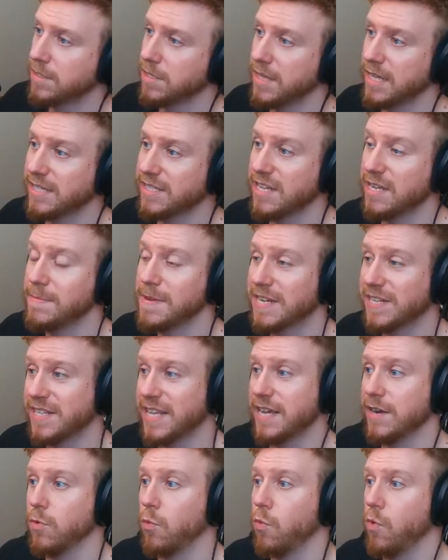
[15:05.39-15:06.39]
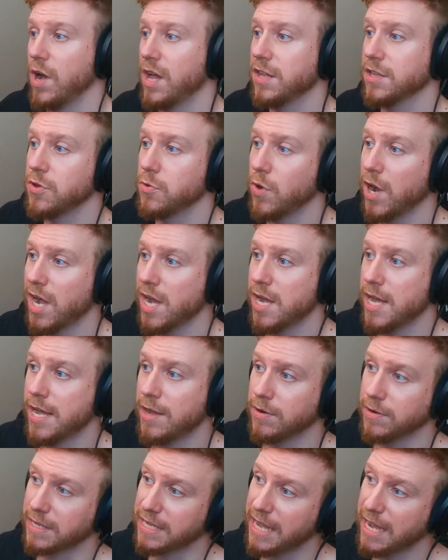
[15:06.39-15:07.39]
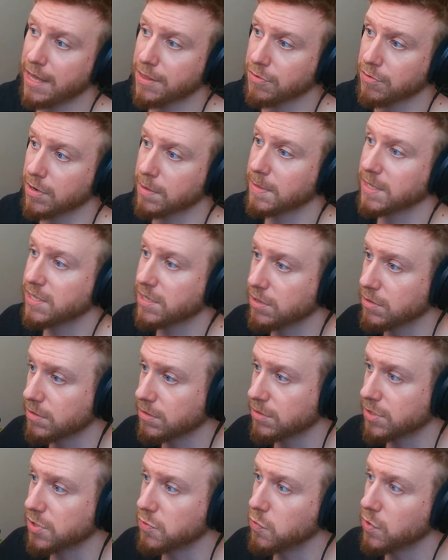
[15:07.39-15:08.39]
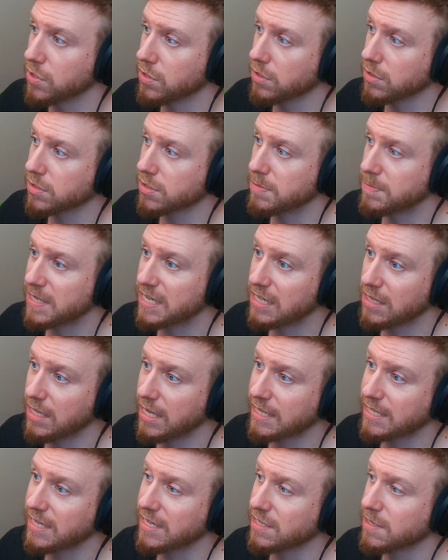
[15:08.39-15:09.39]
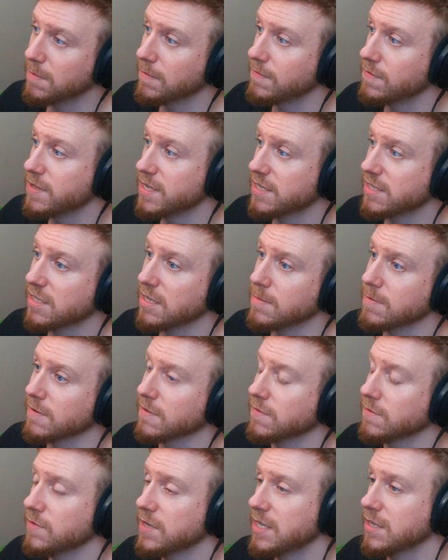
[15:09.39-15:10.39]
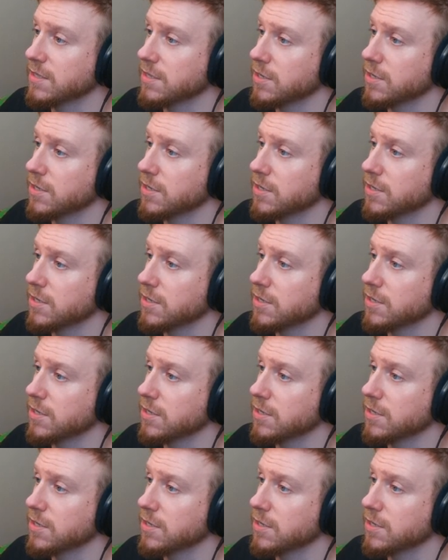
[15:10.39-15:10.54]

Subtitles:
To that same extent, while you are out gathering materials, you will also be collecting some of this stuff as well.